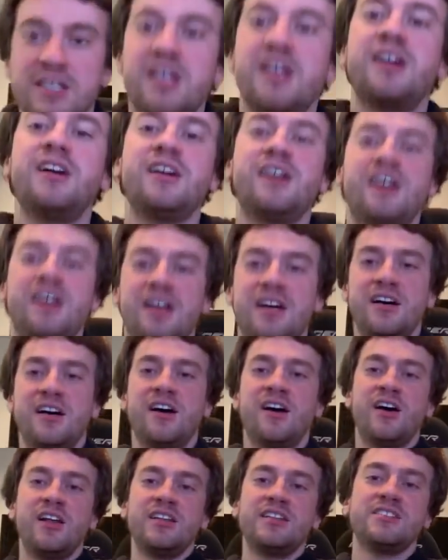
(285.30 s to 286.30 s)
Uh,
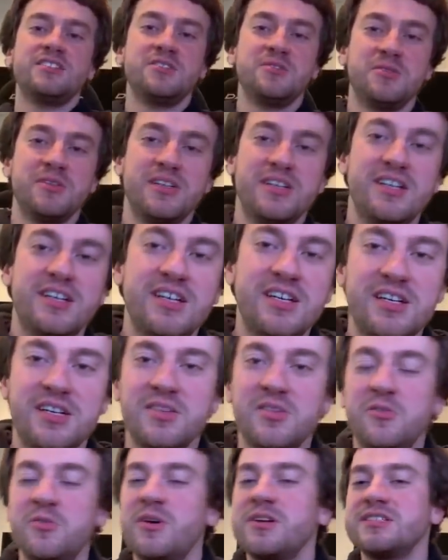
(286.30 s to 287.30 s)
I listened to a, a,
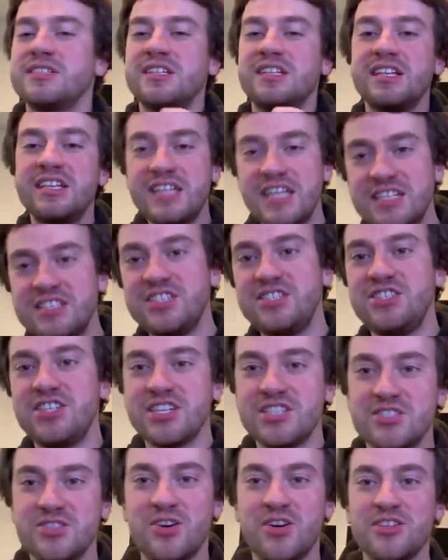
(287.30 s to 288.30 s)
who was it? The Dixie
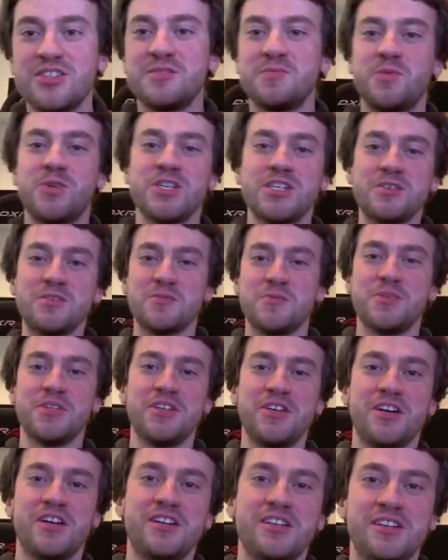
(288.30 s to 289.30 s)
Chick song this morning. It was
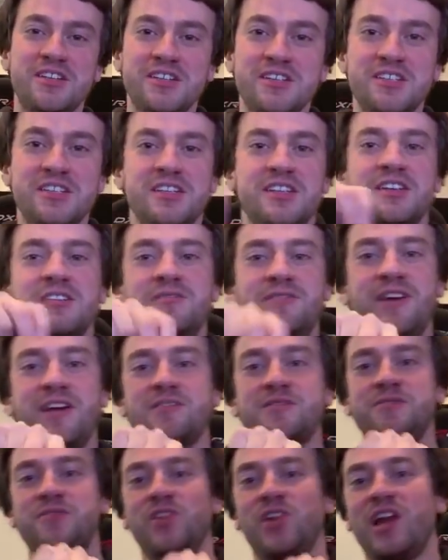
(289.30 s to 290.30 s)
pretty good.
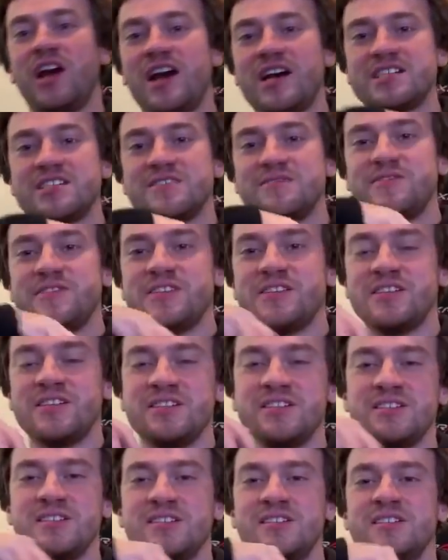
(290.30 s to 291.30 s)
Favorite
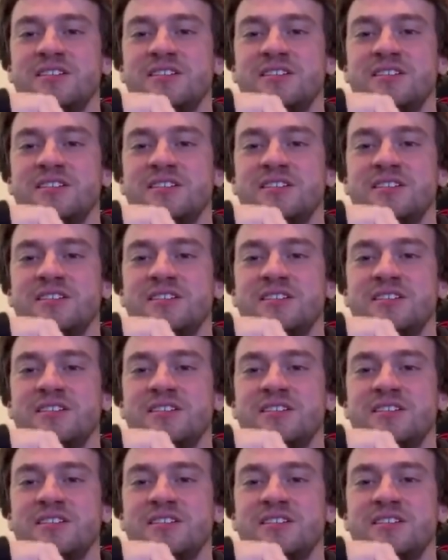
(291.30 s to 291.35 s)
philosopher?